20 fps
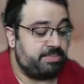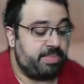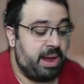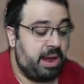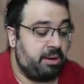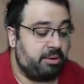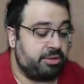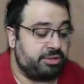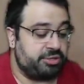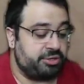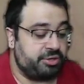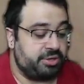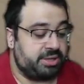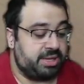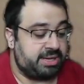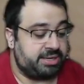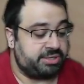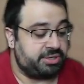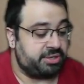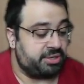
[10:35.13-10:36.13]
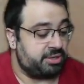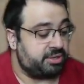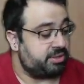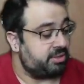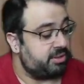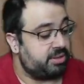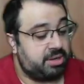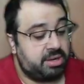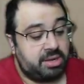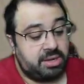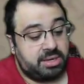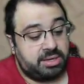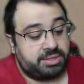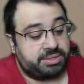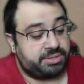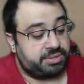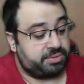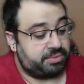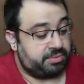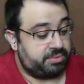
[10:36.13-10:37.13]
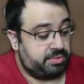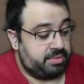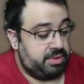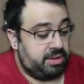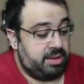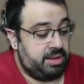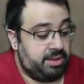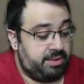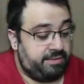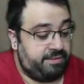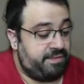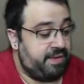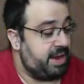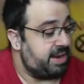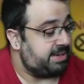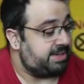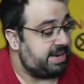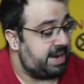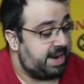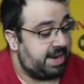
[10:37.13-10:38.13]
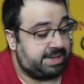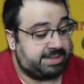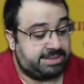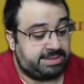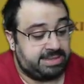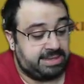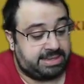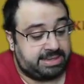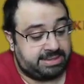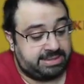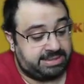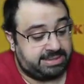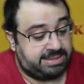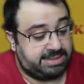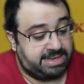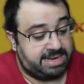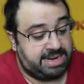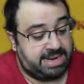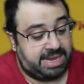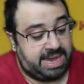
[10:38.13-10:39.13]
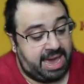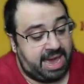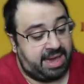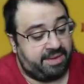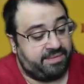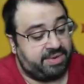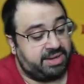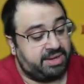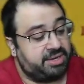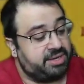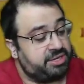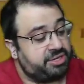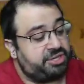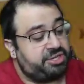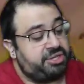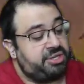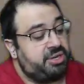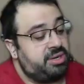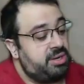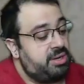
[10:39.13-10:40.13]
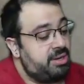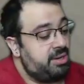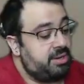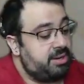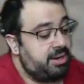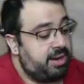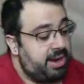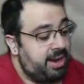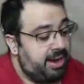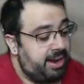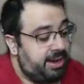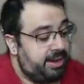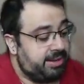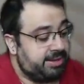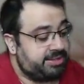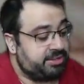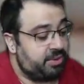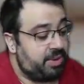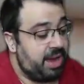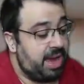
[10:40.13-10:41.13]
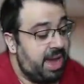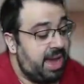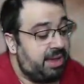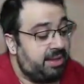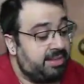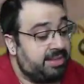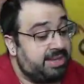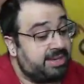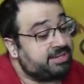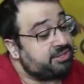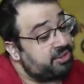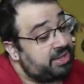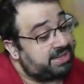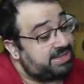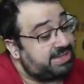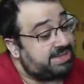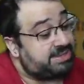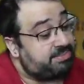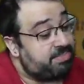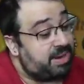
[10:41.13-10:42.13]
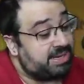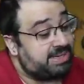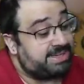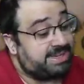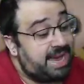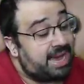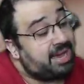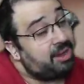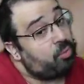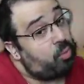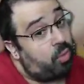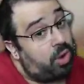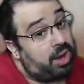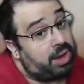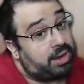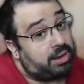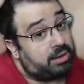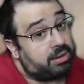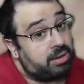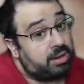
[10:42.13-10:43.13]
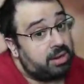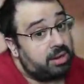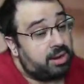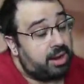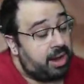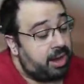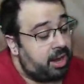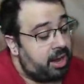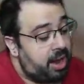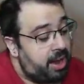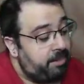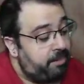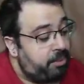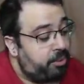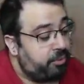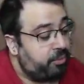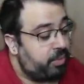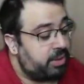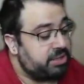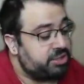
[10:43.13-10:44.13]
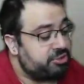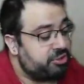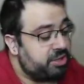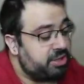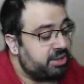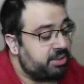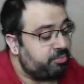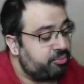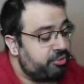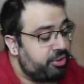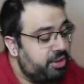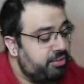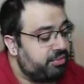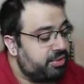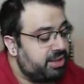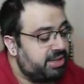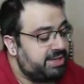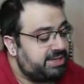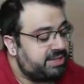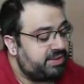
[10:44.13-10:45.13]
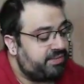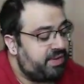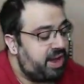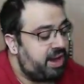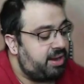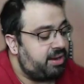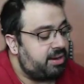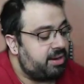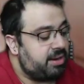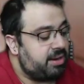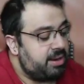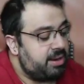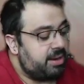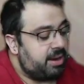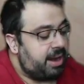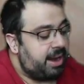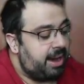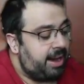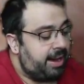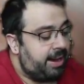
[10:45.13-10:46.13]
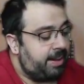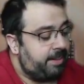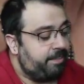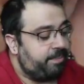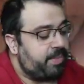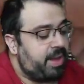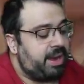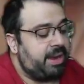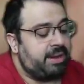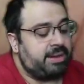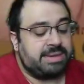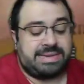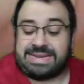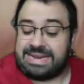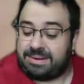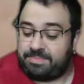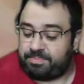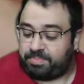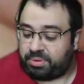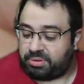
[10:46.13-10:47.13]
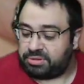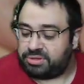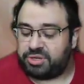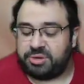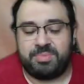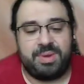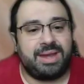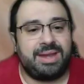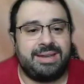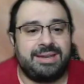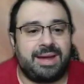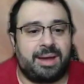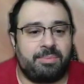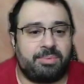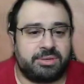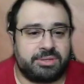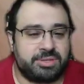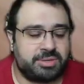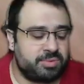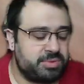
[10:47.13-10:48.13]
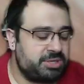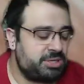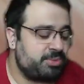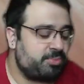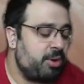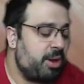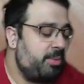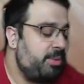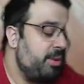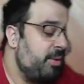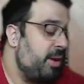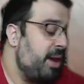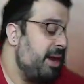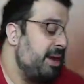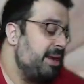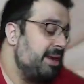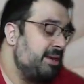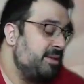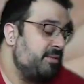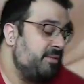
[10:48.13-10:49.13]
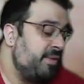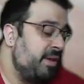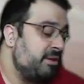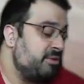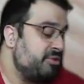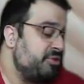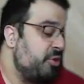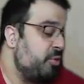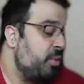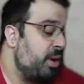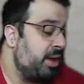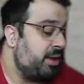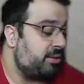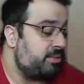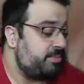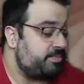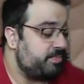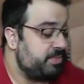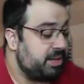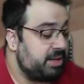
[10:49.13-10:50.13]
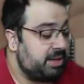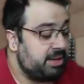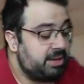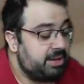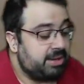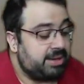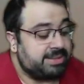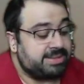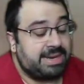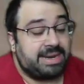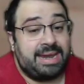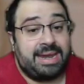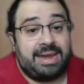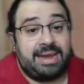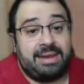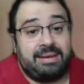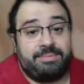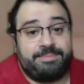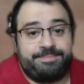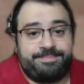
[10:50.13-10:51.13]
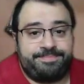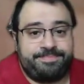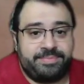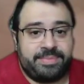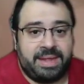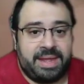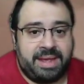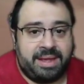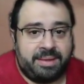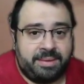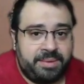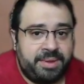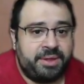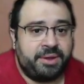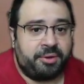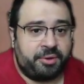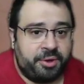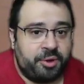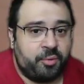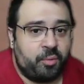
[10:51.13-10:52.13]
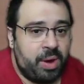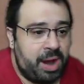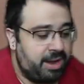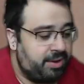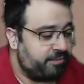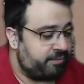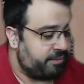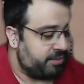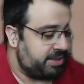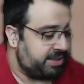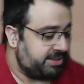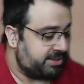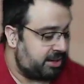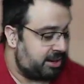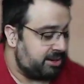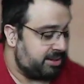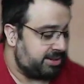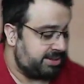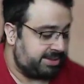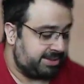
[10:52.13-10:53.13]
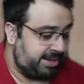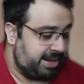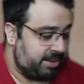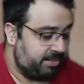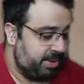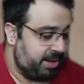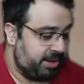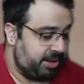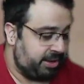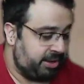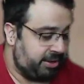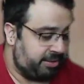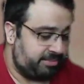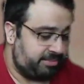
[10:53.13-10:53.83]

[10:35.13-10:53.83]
power during that turn. So fantastic to see Cavendish. So that's my second one. I pulled one during the pre-release event. I didn't pull too many doubles, which is probably why I didn't fare so well, because I didn't. You're waiting for these cards to come in.